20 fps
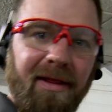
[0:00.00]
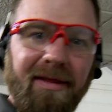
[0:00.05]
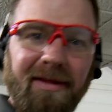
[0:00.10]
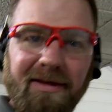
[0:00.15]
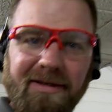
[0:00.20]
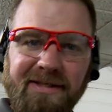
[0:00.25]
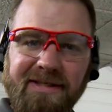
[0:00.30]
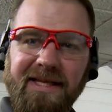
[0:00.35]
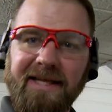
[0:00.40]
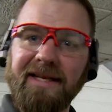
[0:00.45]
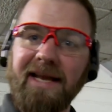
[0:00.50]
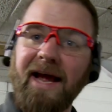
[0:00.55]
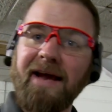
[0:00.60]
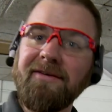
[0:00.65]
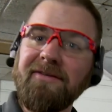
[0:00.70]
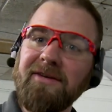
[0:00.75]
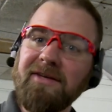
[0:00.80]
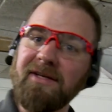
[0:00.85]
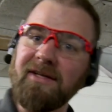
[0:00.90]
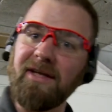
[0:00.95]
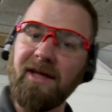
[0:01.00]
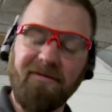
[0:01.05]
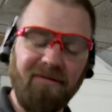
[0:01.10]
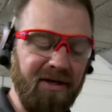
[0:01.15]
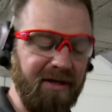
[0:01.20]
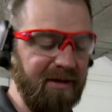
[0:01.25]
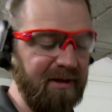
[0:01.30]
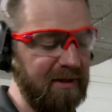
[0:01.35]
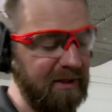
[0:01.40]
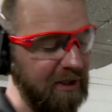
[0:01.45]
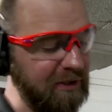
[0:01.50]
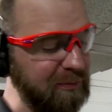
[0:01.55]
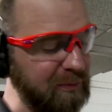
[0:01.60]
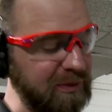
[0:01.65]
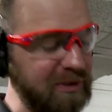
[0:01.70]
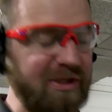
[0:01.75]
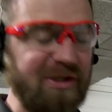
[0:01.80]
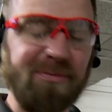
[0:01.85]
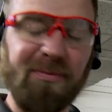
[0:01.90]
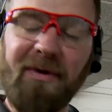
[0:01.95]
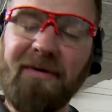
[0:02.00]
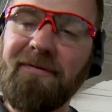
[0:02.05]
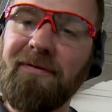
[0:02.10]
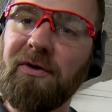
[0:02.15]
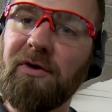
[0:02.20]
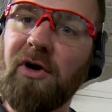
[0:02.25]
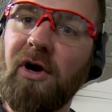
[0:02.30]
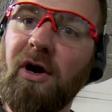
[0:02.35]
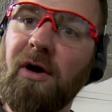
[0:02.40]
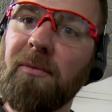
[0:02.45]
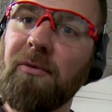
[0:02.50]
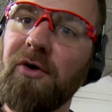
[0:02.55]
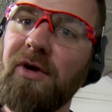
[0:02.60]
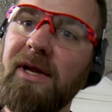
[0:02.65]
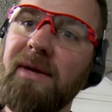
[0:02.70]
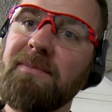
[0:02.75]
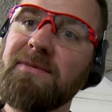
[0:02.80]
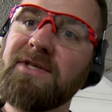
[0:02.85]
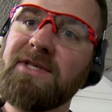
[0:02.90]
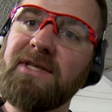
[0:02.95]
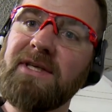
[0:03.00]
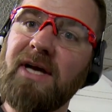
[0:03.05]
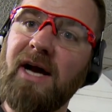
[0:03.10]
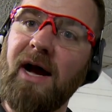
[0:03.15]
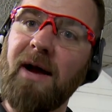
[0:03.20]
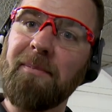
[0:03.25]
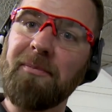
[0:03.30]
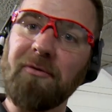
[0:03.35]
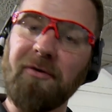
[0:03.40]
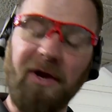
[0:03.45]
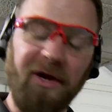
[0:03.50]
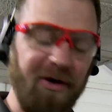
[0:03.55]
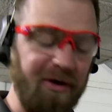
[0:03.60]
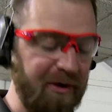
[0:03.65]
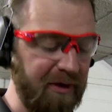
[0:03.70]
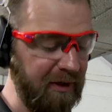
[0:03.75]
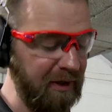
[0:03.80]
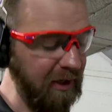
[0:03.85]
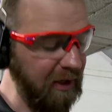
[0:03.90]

This is the 1911. This one's a Springfield Armory MC operator.